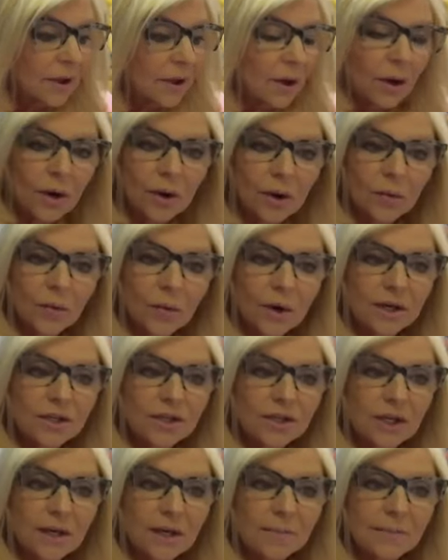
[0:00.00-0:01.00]
or
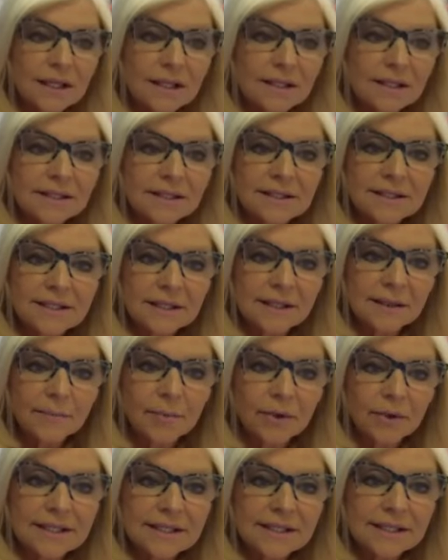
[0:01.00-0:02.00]
worship. It's a
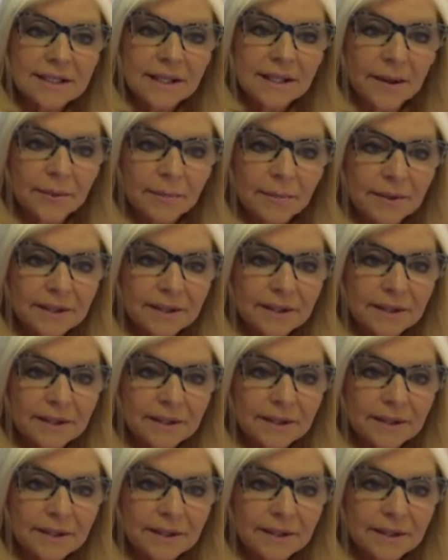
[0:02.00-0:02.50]
slippery slope.